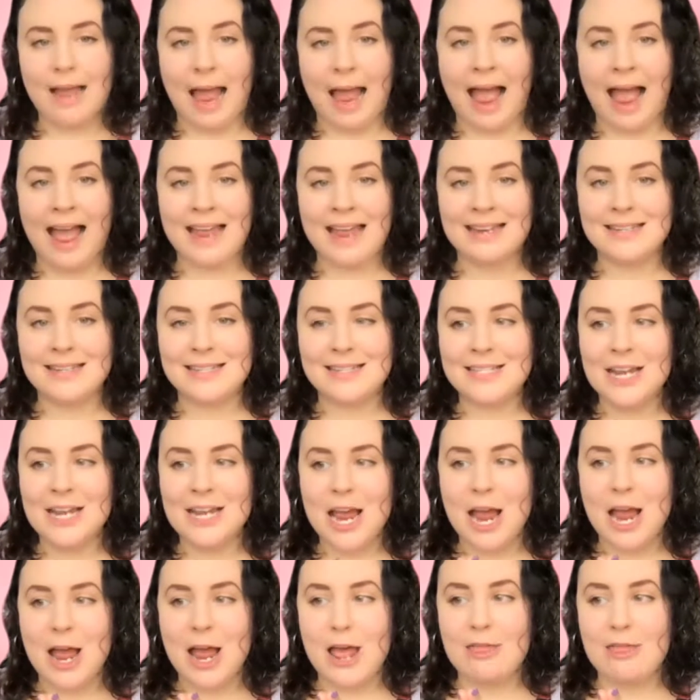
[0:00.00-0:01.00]
And
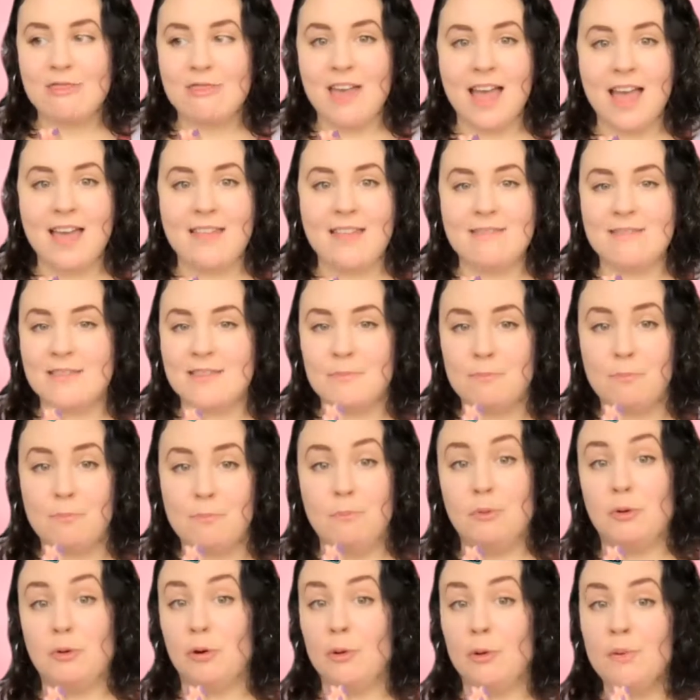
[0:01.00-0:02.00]
then the
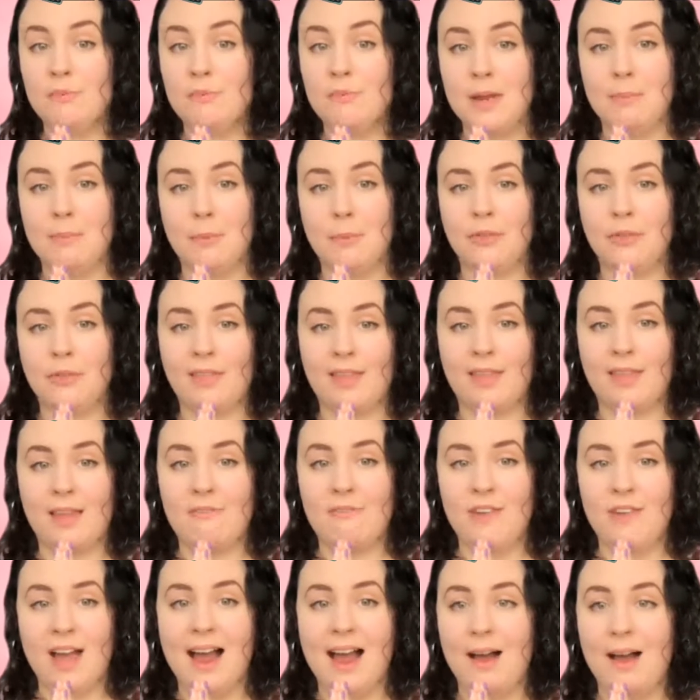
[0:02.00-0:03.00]
group of people that they
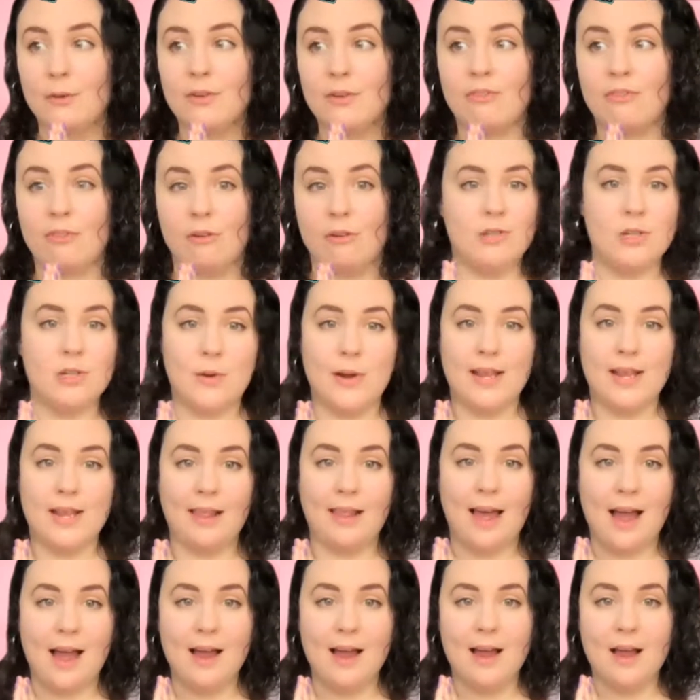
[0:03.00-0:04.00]
found through doing
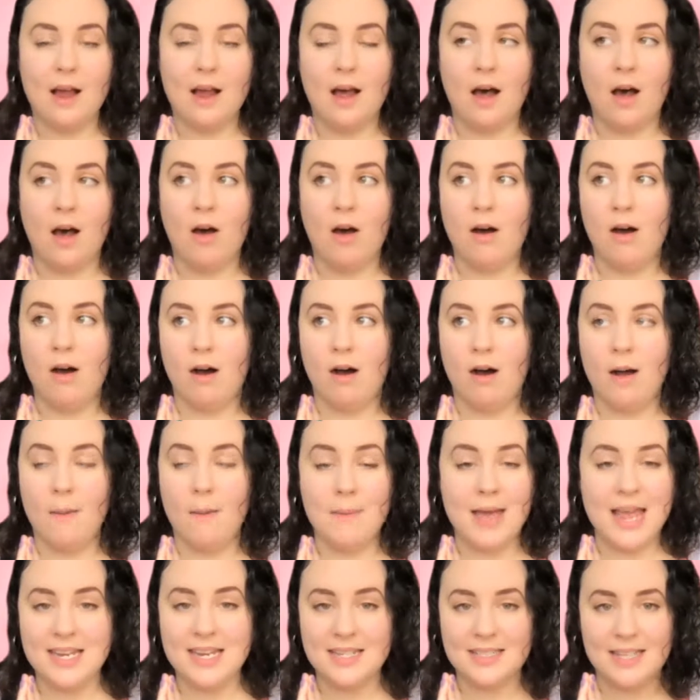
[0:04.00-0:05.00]
that are
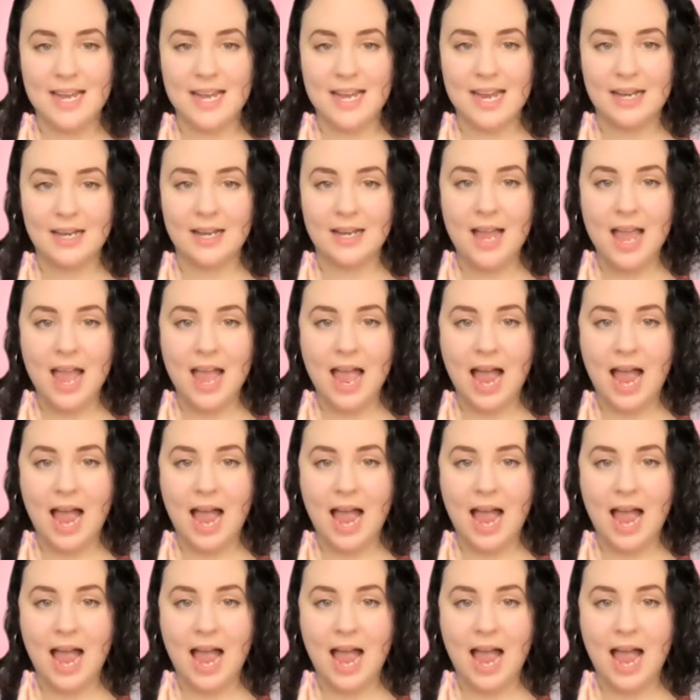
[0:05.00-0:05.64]
amazing.